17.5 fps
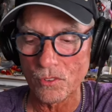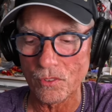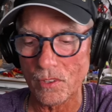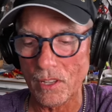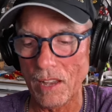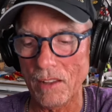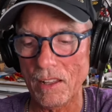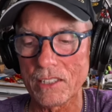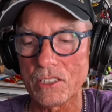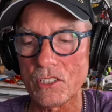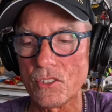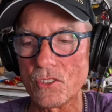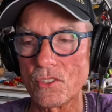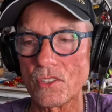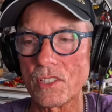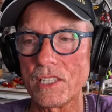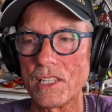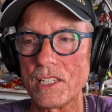I
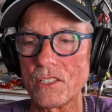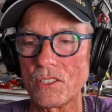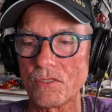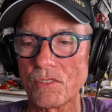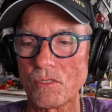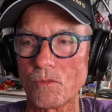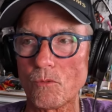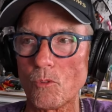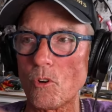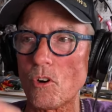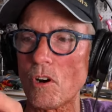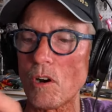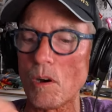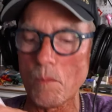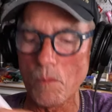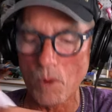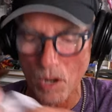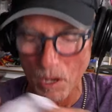use these from
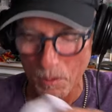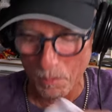Walmart,